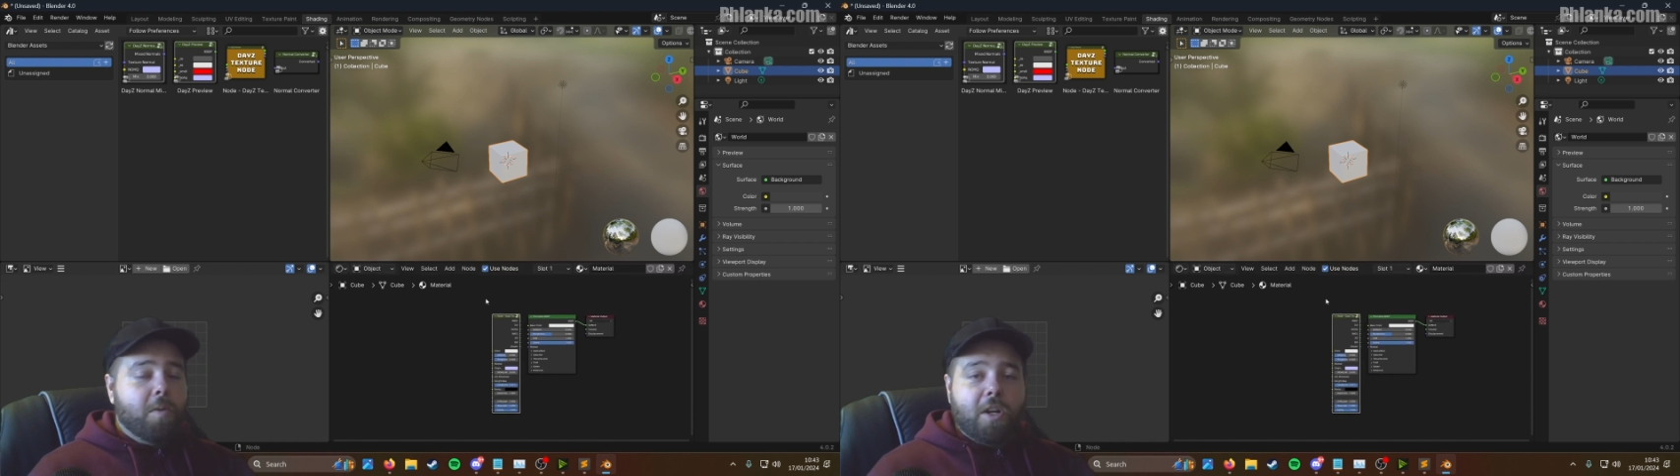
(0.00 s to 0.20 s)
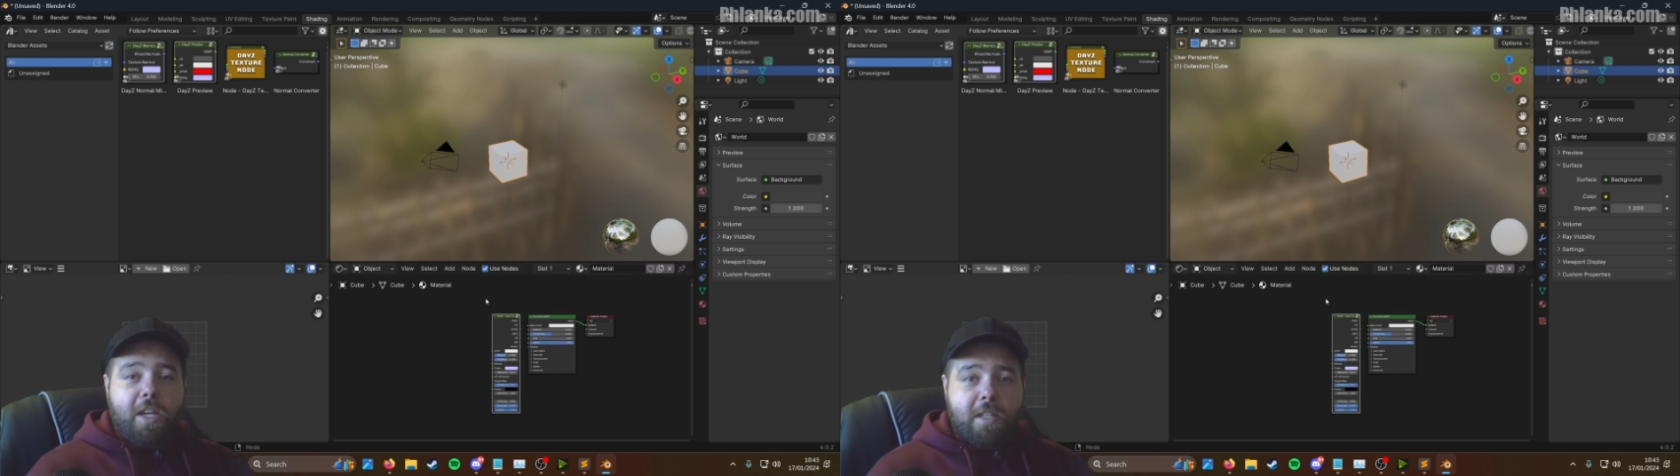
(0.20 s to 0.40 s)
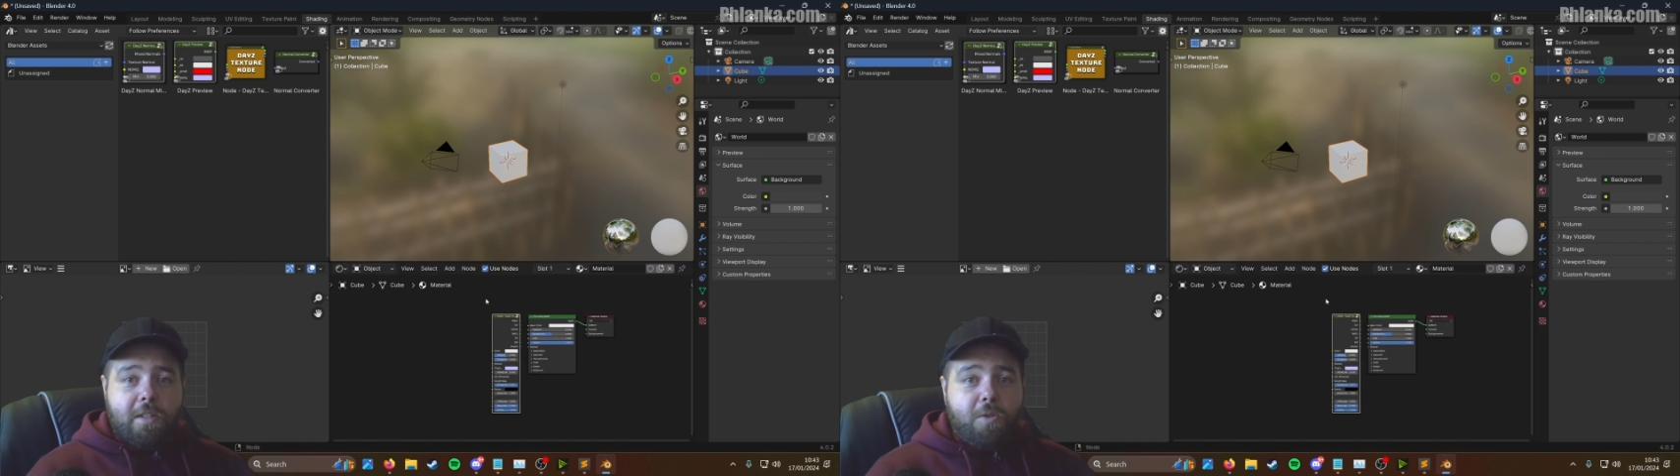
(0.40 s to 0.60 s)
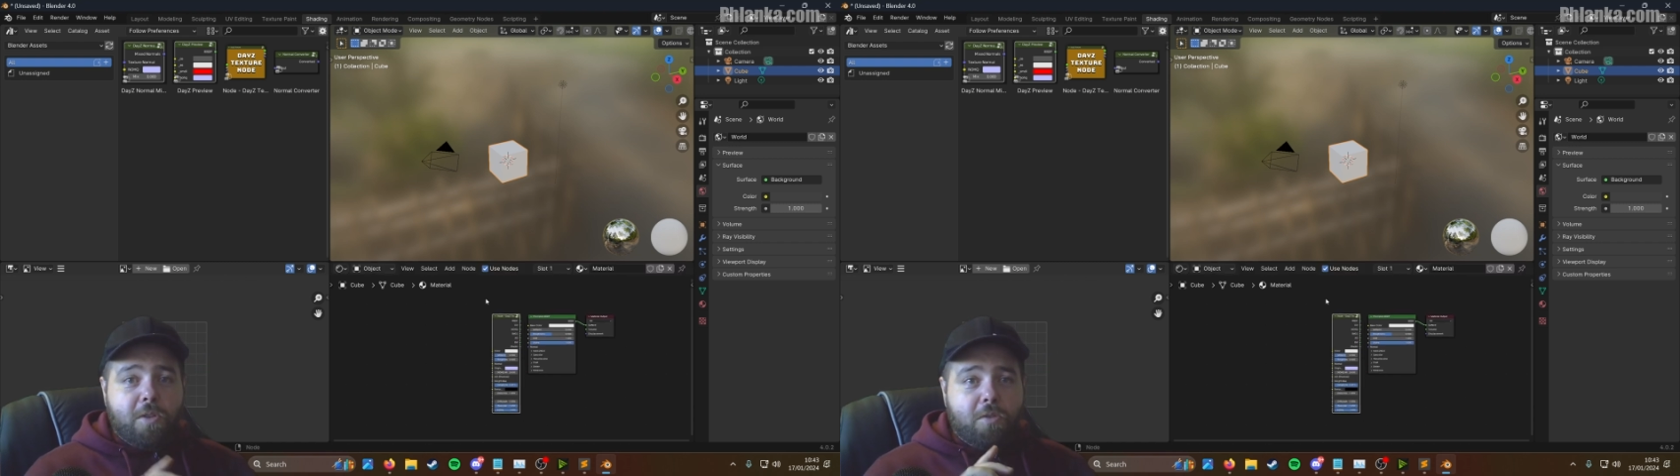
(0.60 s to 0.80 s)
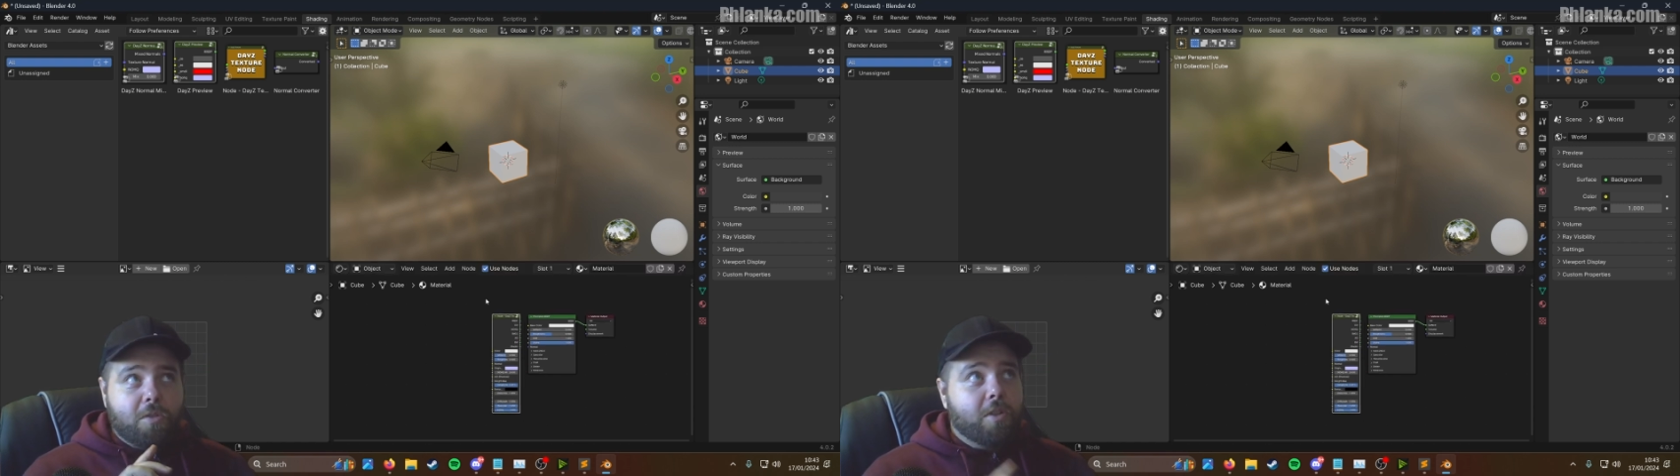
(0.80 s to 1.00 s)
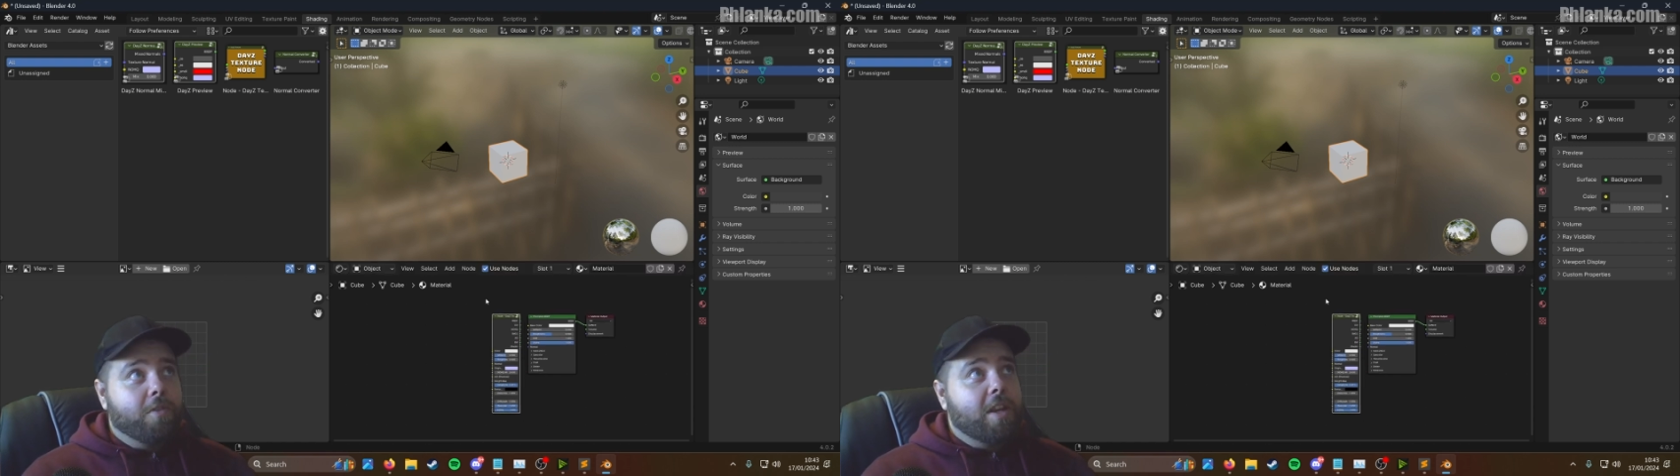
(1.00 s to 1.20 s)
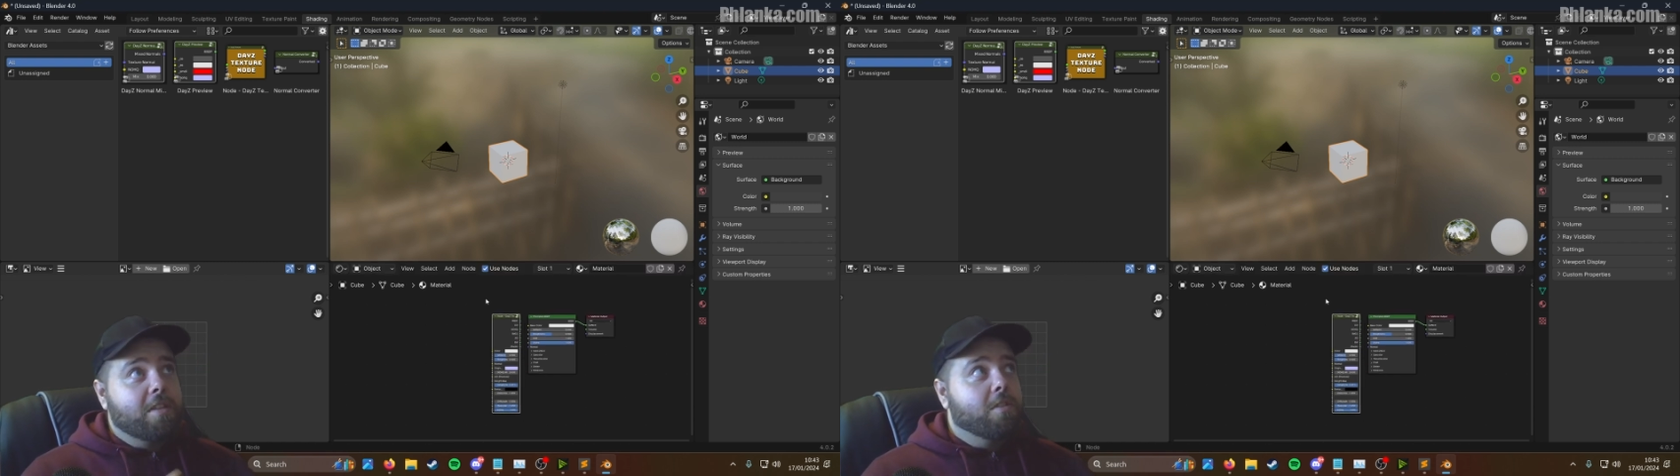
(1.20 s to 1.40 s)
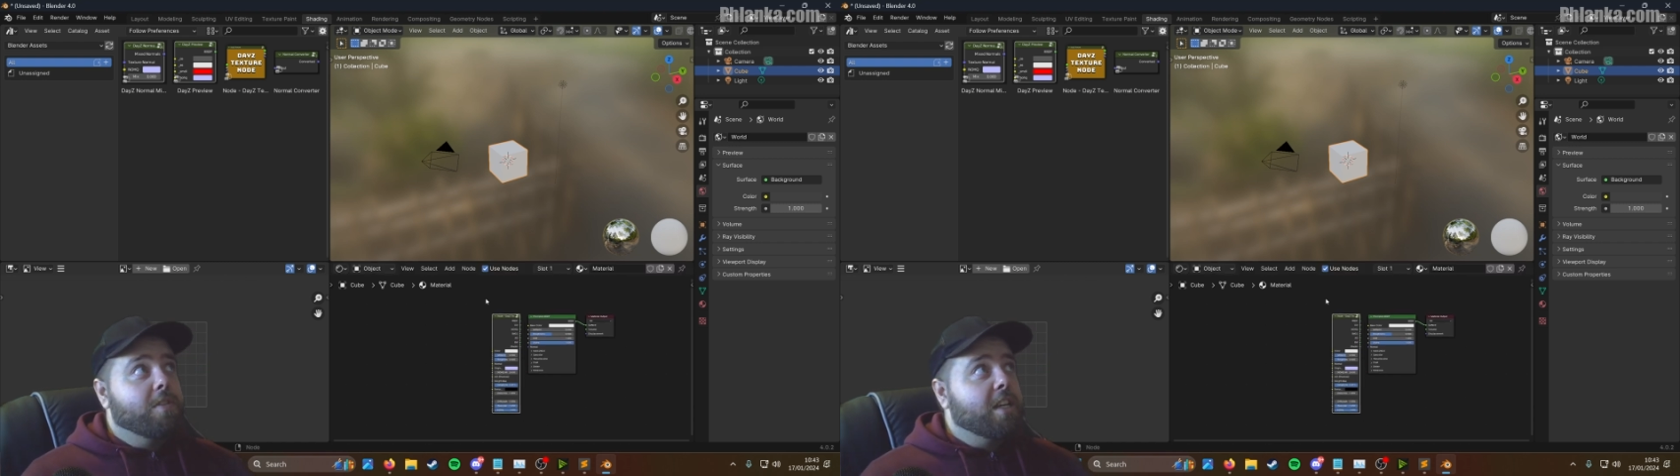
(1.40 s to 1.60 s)
We're going to continue installing the
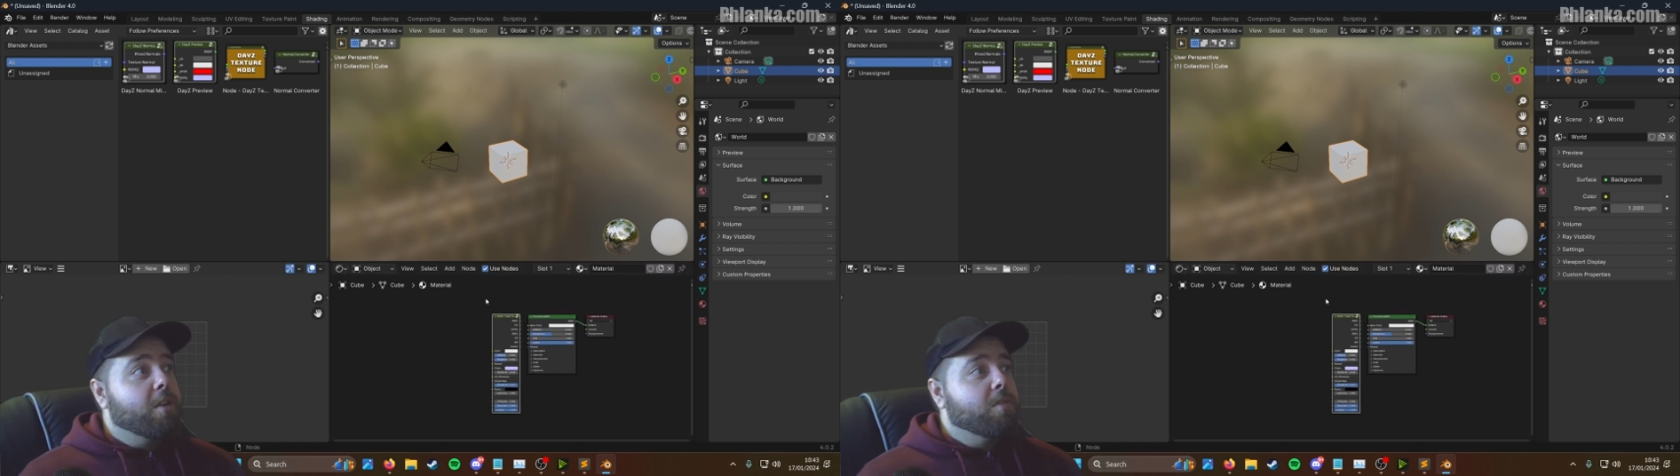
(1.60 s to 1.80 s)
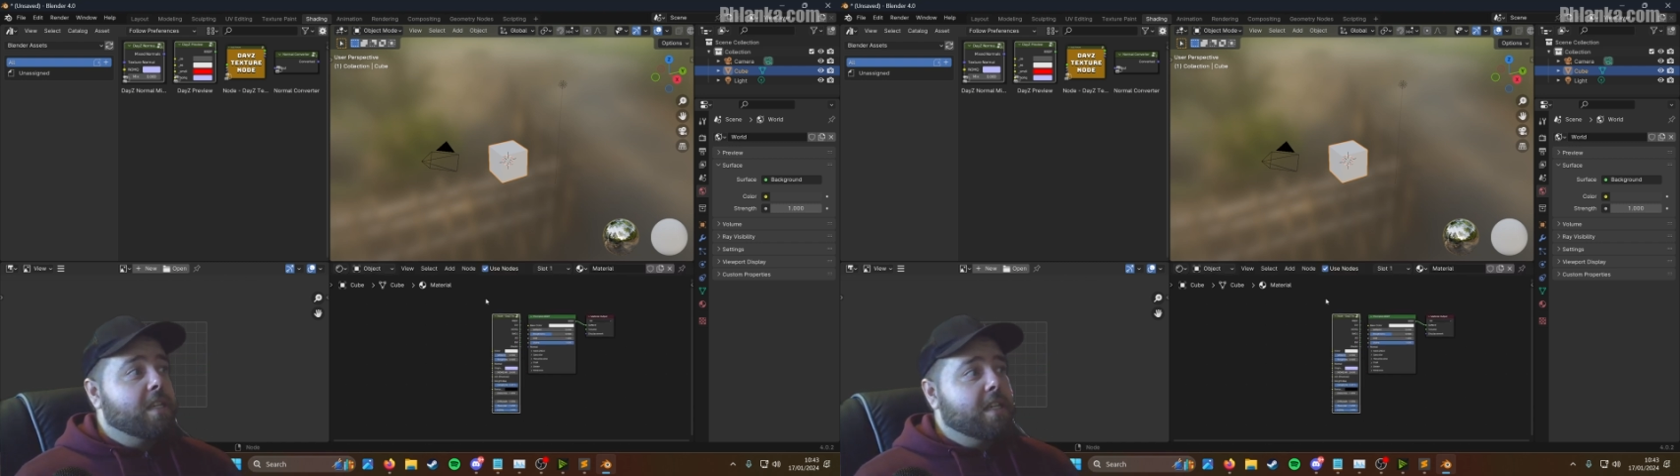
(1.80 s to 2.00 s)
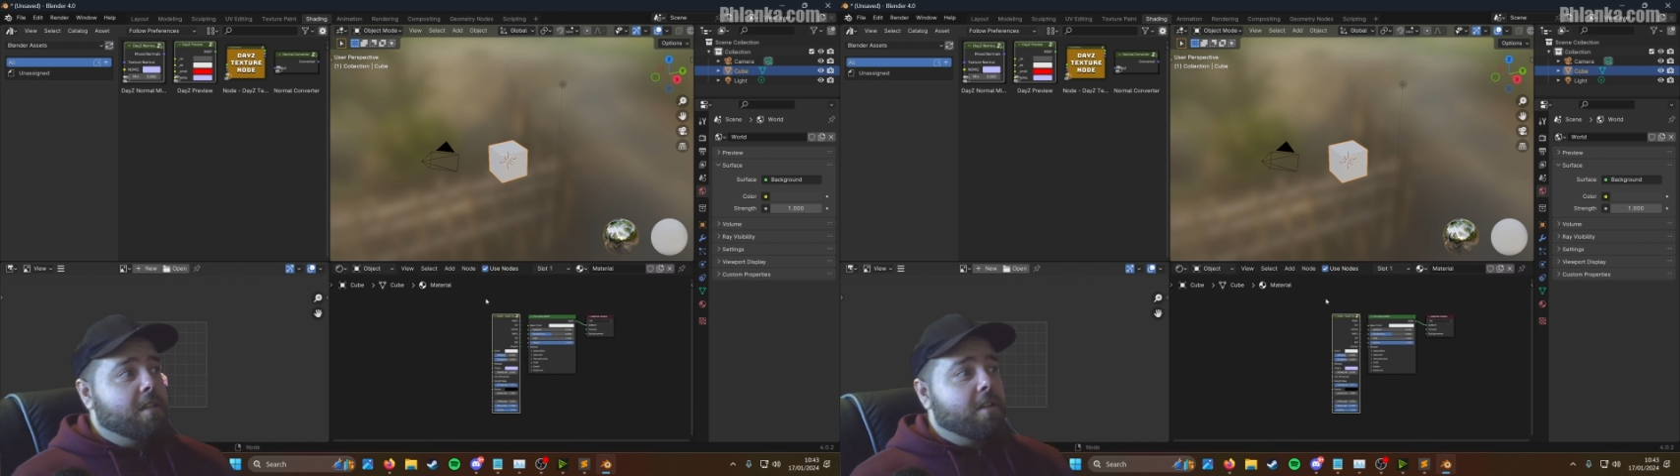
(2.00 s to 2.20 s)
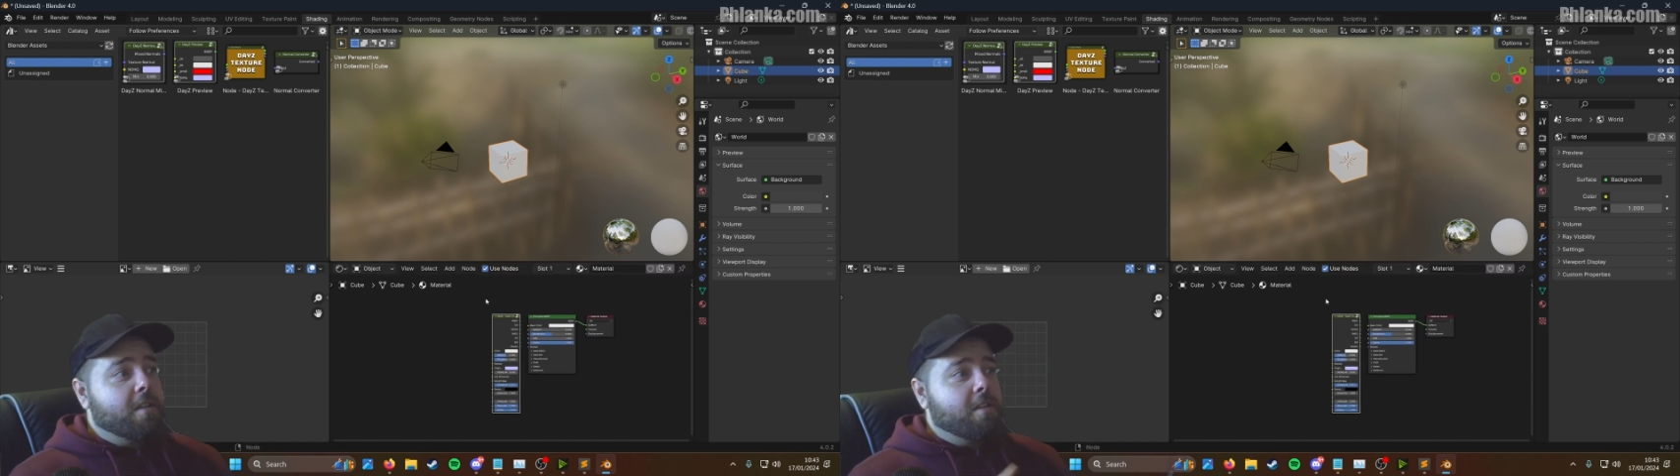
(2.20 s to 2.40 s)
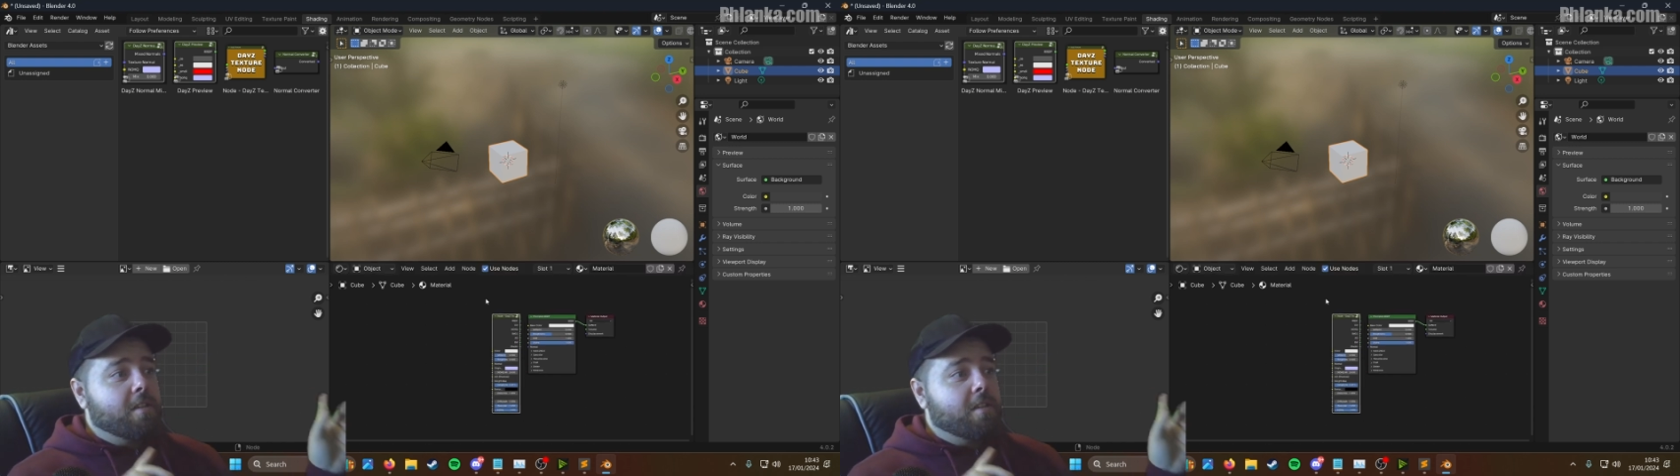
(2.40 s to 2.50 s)
rest of the videos in